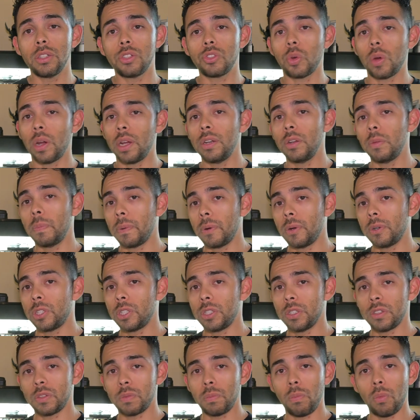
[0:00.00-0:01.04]
trying to
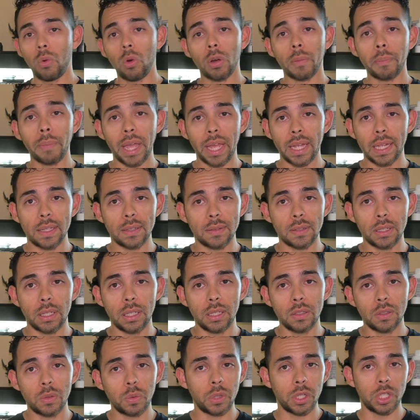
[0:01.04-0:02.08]
purchase more
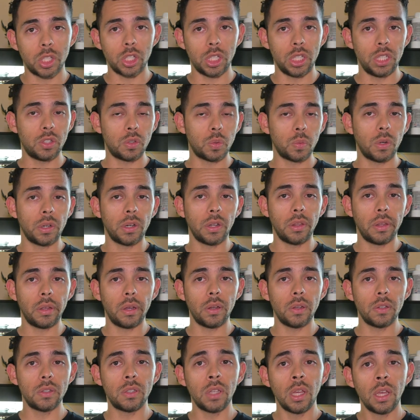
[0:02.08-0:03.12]
magazines, which each one of
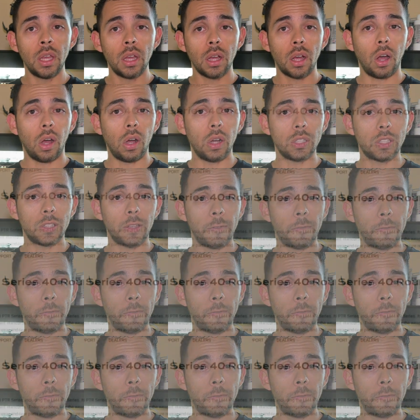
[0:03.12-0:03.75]
those costs